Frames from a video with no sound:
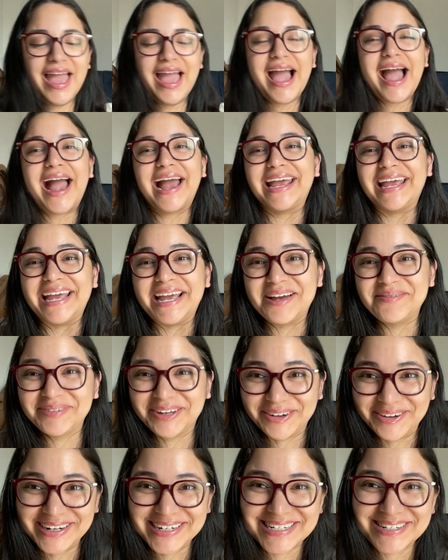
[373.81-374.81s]
I am
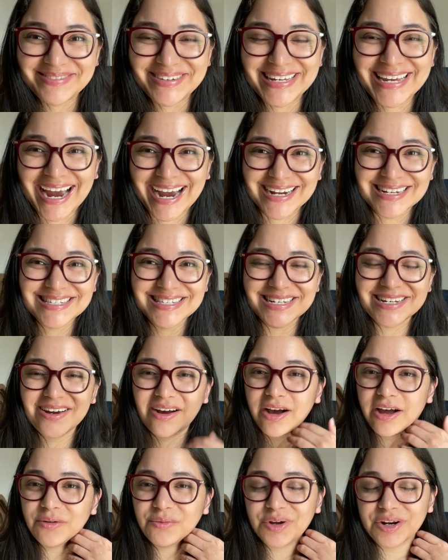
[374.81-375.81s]
going to be casting
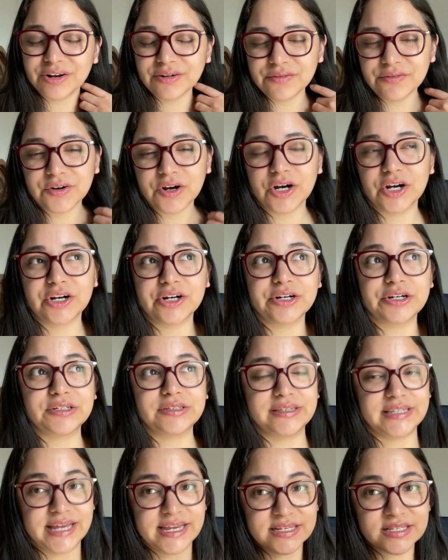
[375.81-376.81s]
on one of her
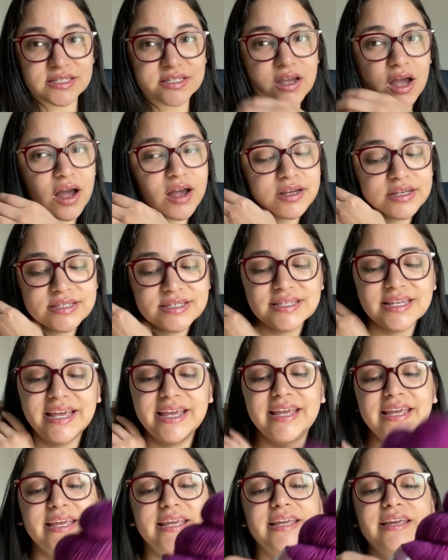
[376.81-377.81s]
lace socks
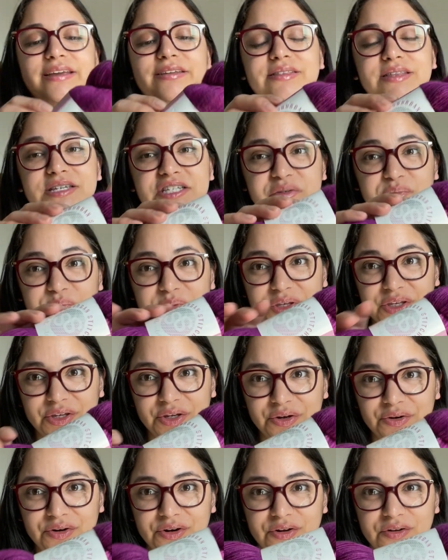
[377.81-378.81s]
in this
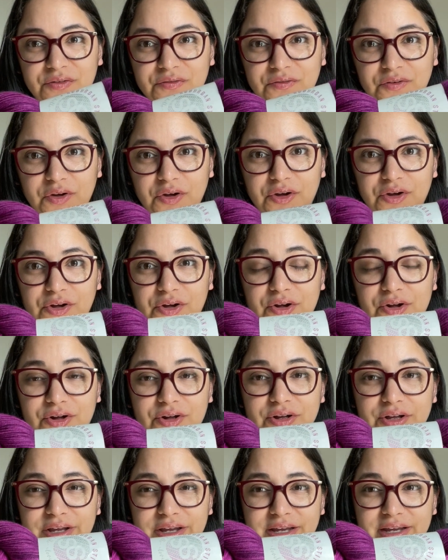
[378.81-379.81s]

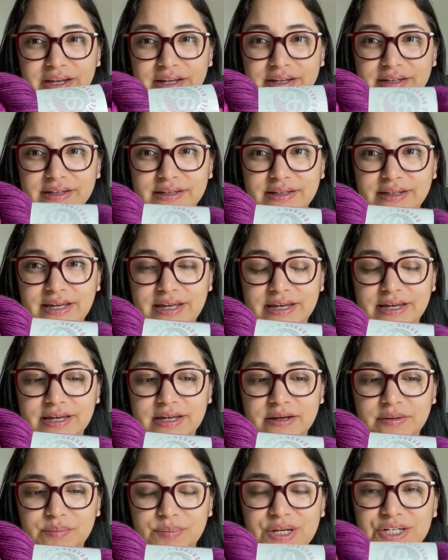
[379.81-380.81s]
beautiful like
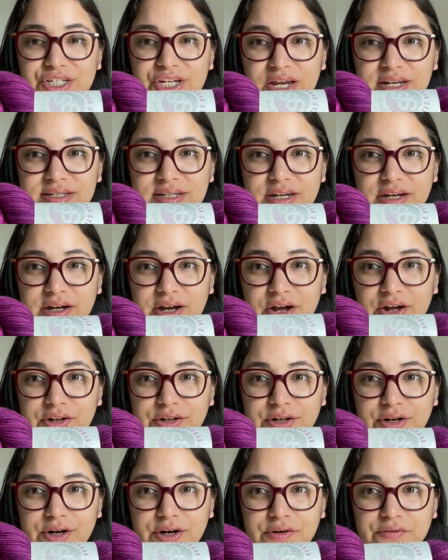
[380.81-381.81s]
magenta
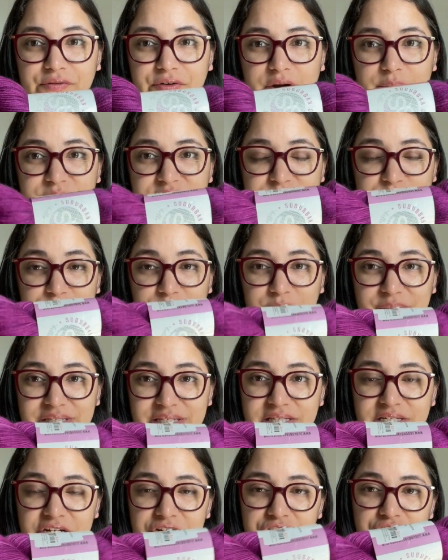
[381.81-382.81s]
color from Suburban
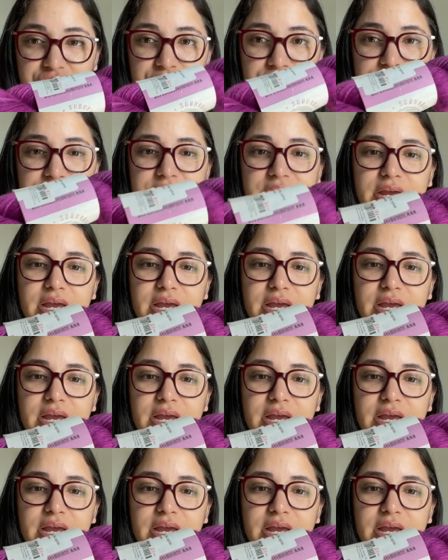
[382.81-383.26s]
Stitcher.